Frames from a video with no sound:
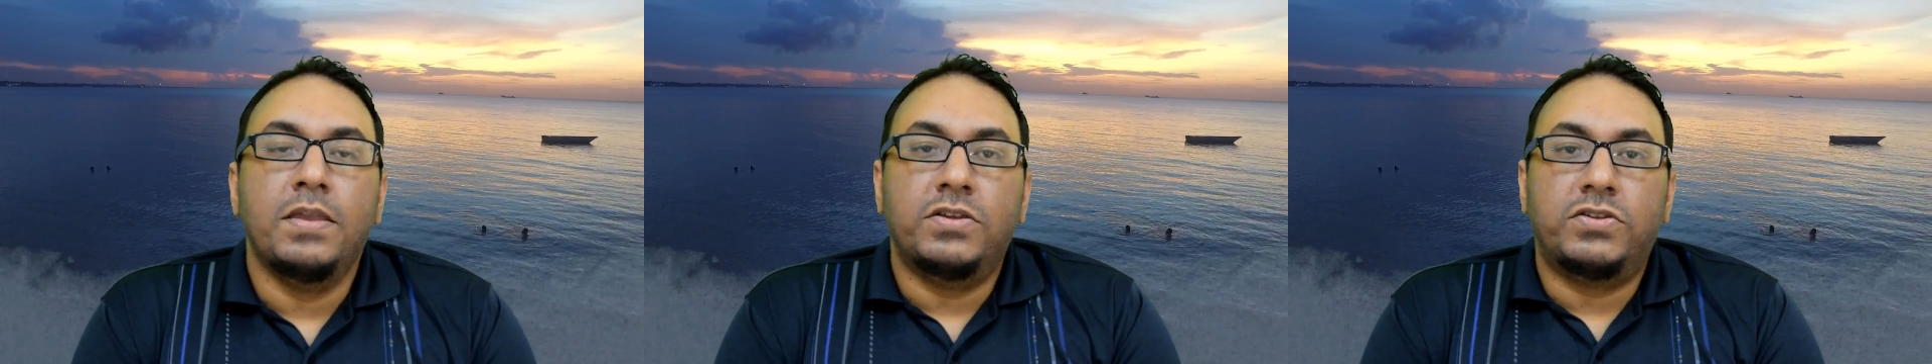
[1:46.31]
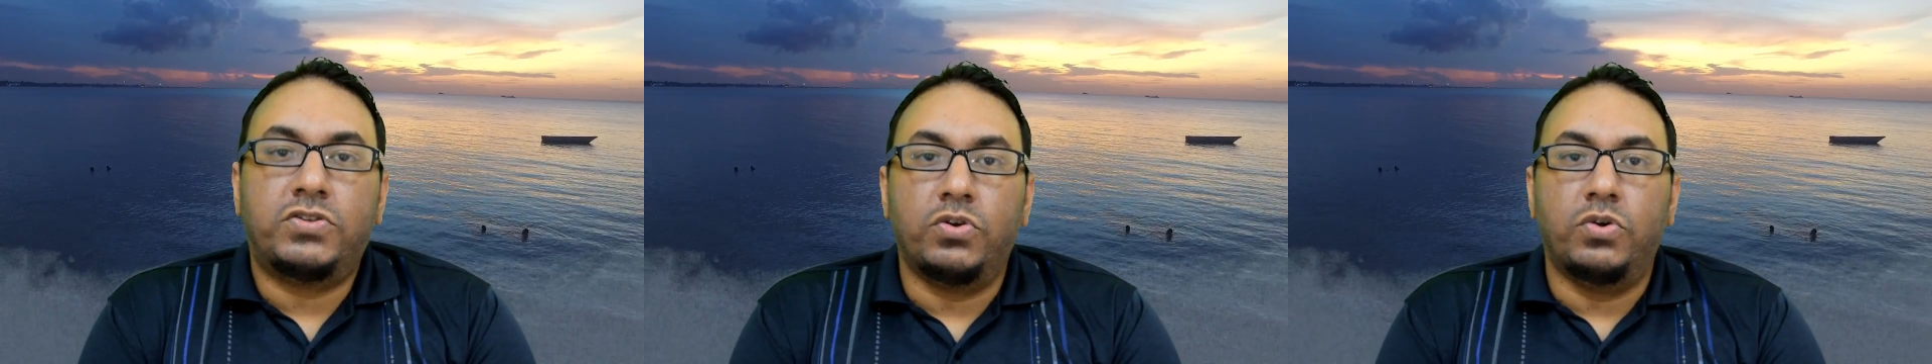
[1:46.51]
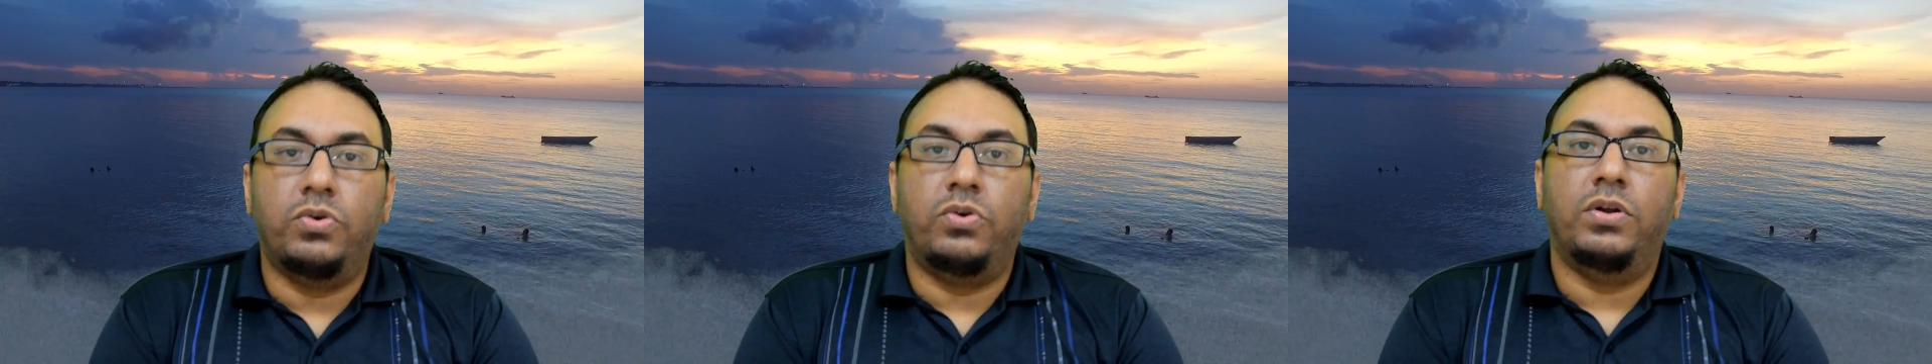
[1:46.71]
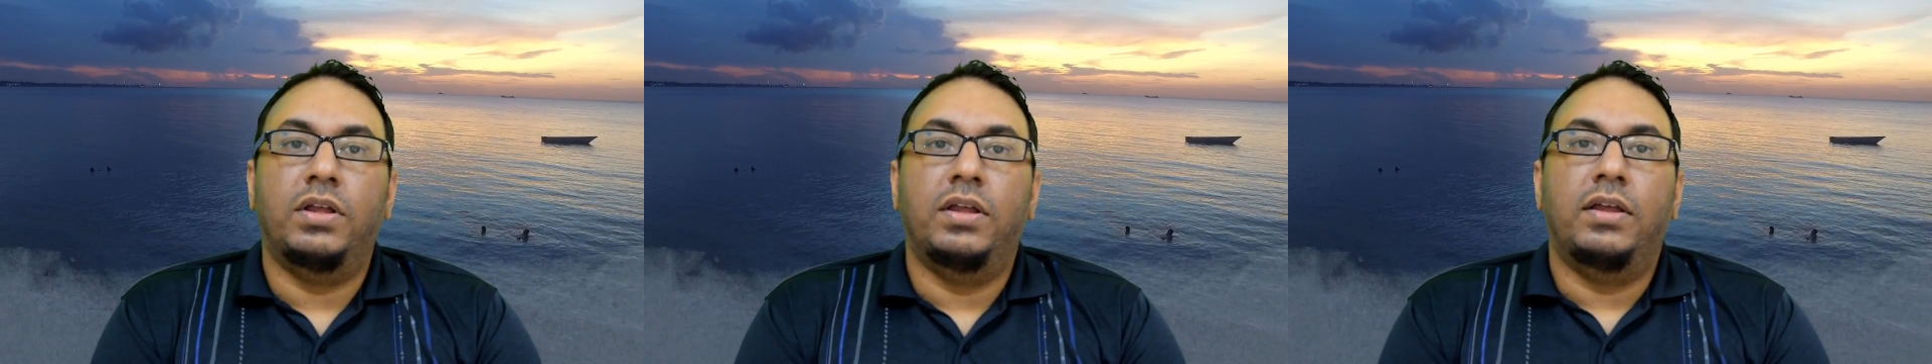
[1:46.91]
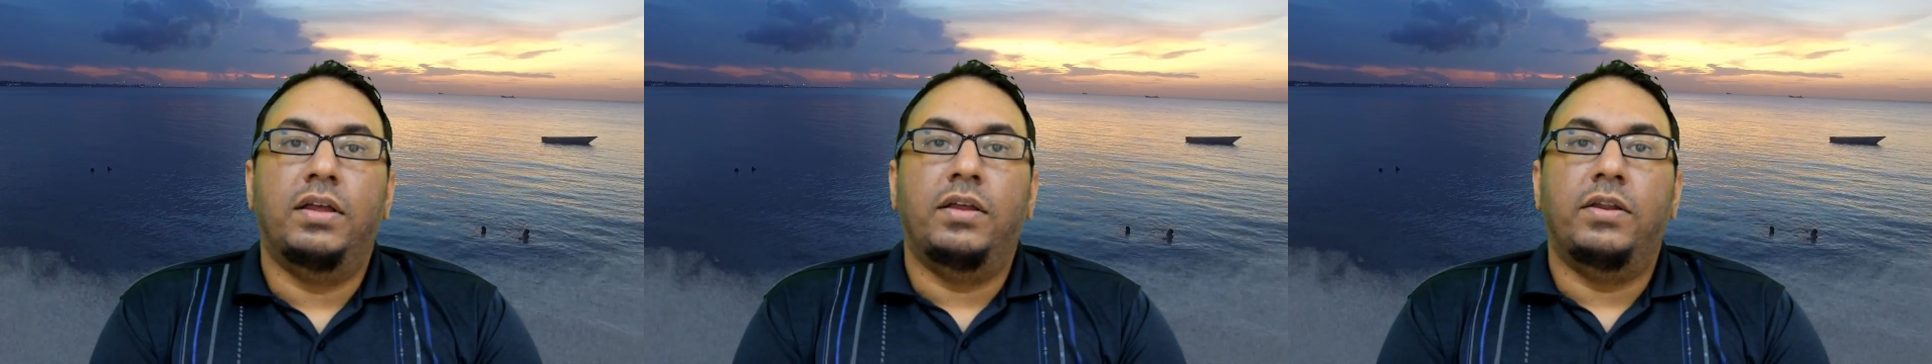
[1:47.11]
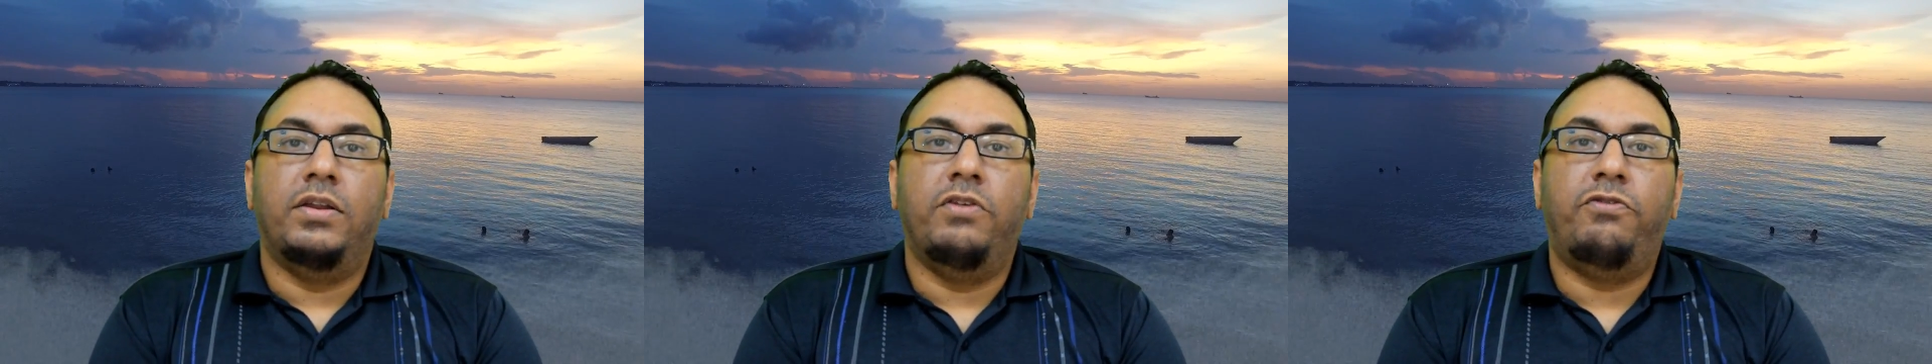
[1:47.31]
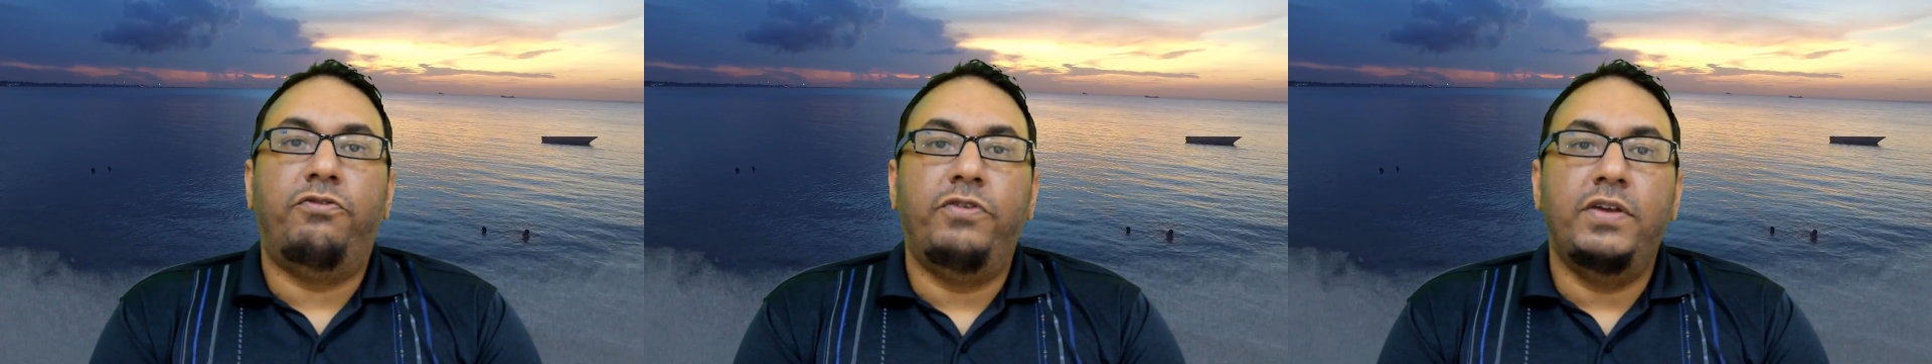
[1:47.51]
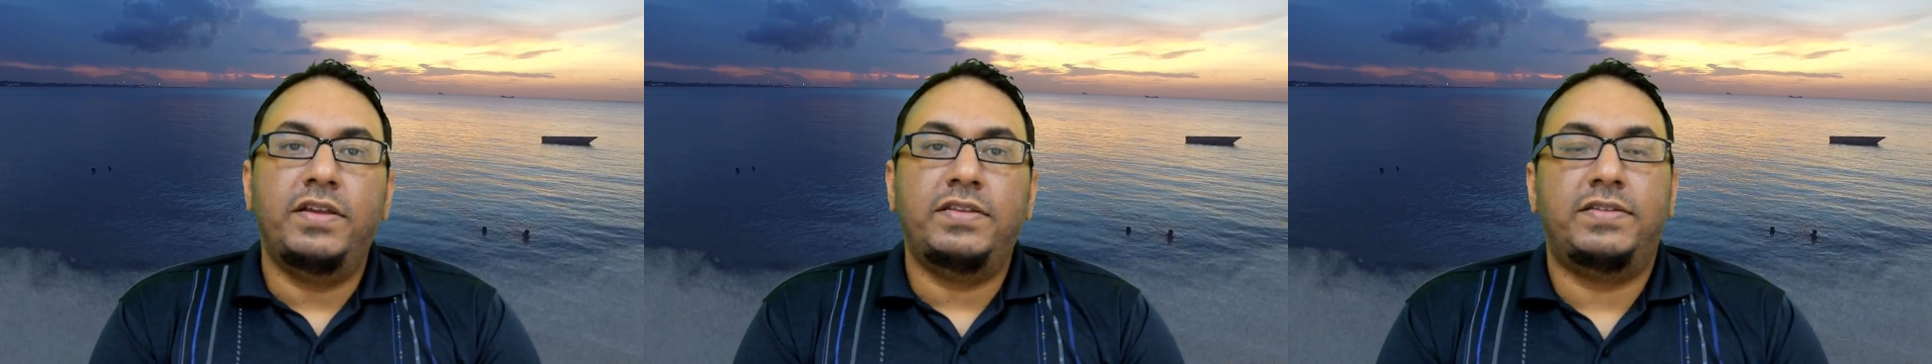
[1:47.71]
So the
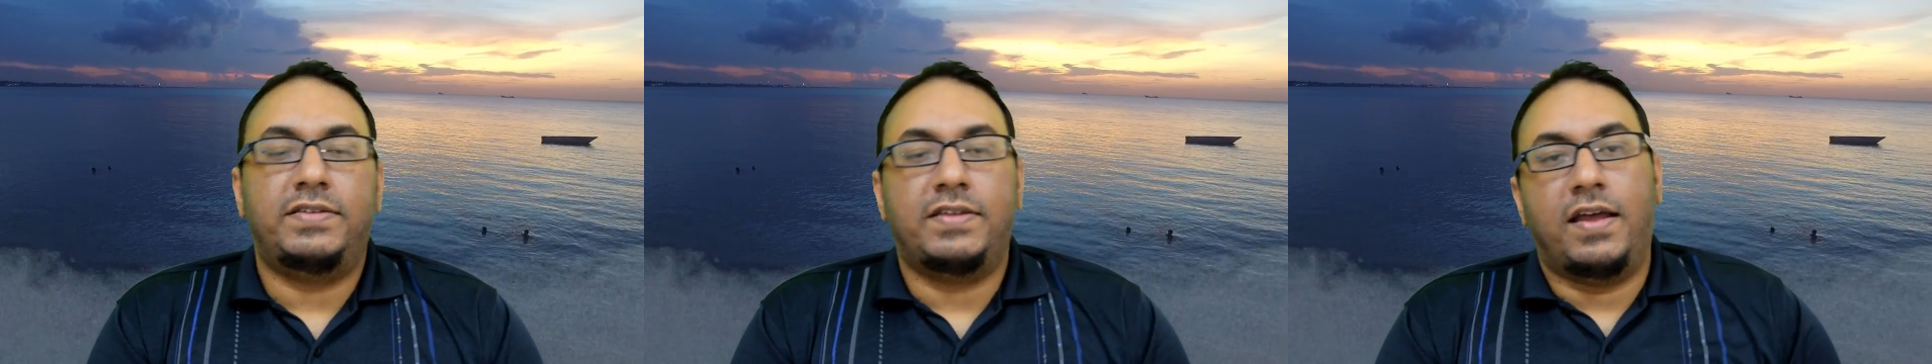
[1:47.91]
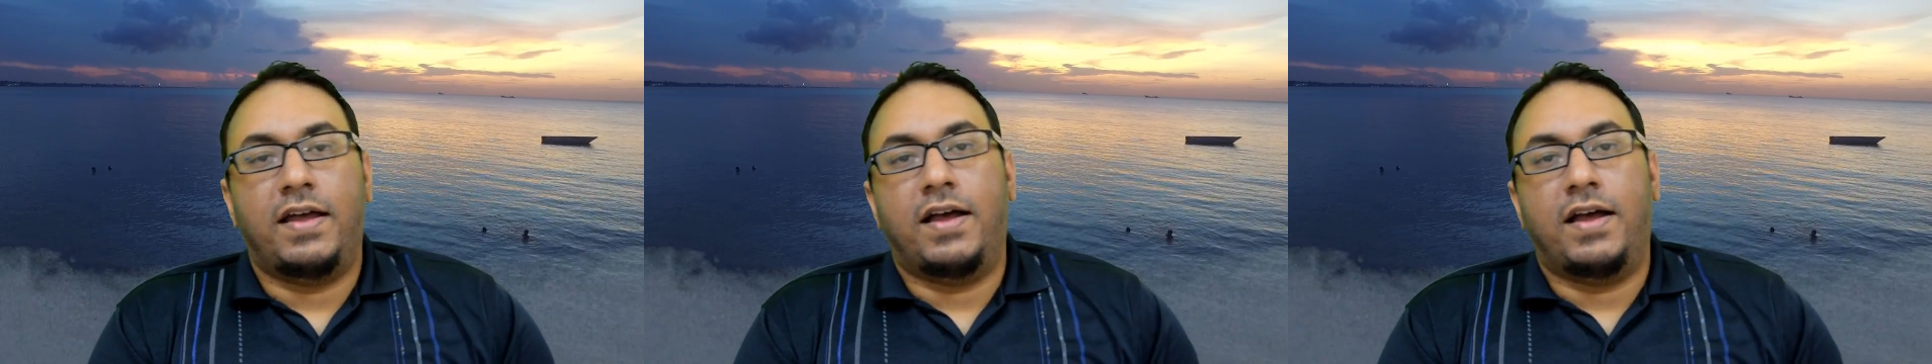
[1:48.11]
first